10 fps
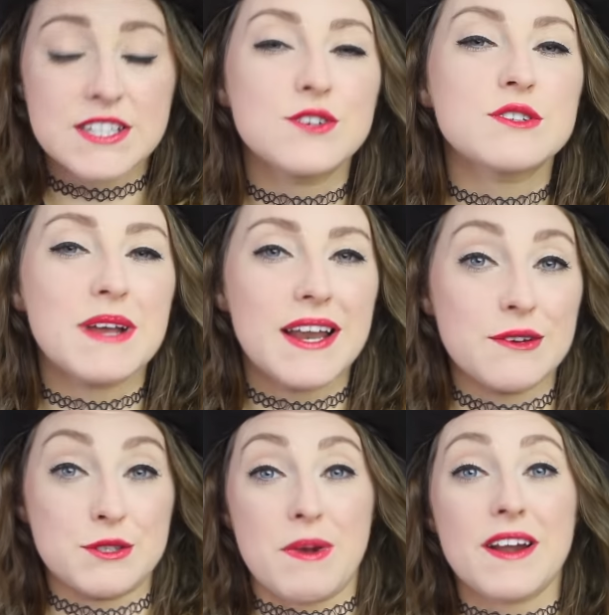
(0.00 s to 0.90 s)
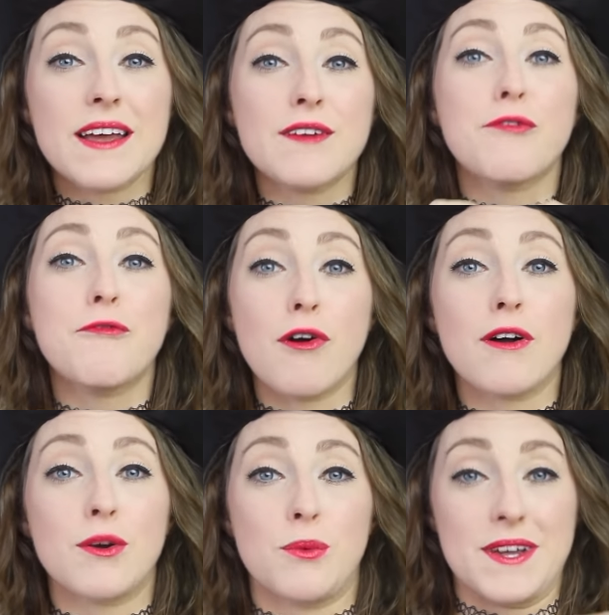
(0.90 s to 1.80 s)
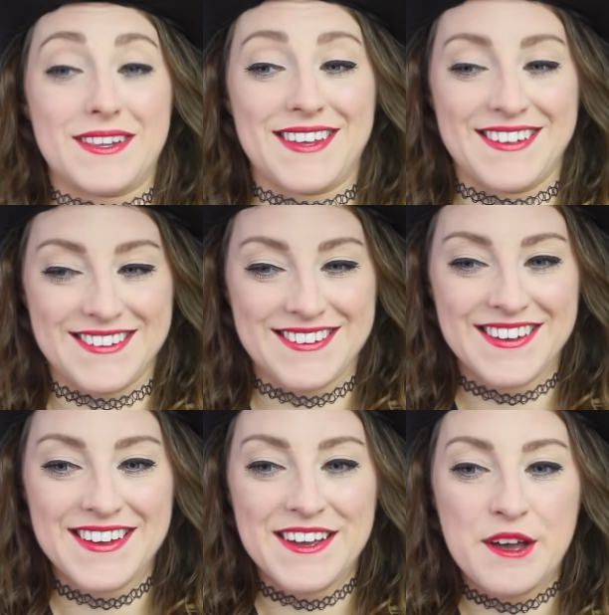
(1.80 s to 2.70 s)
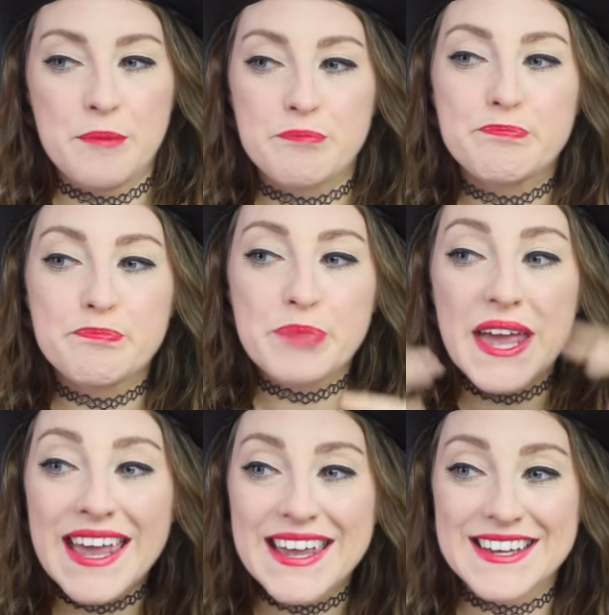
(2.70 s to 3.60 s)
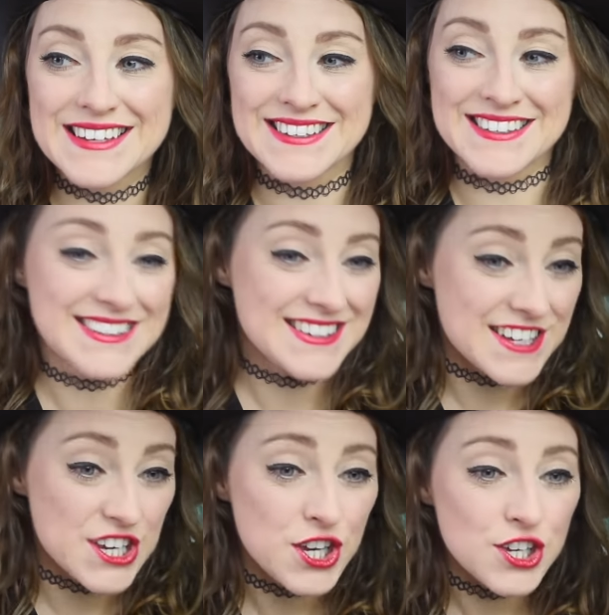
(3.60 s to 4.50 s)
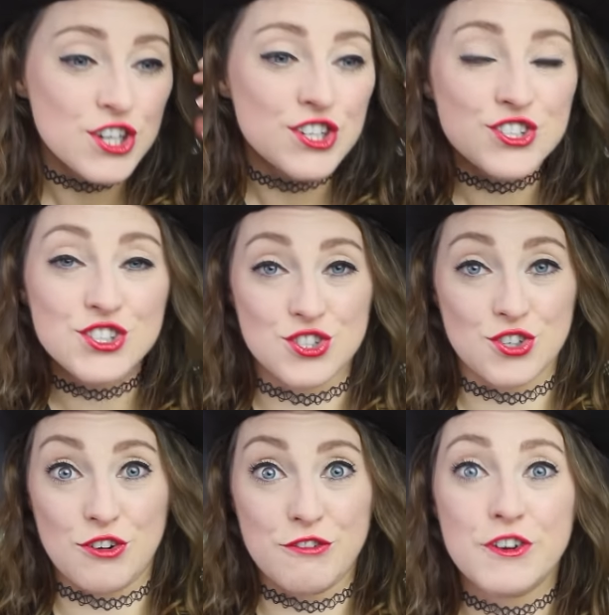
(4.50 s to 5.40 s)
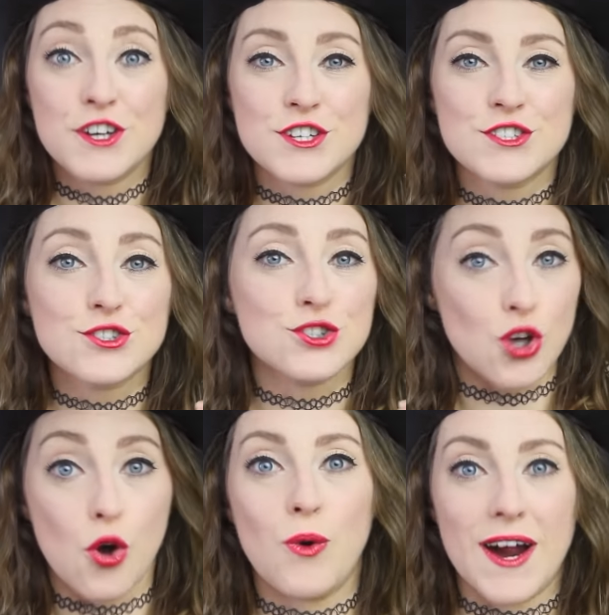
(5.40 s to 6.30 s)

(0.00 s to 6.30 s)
Excuse my language, but I like fuck with pagan stuff so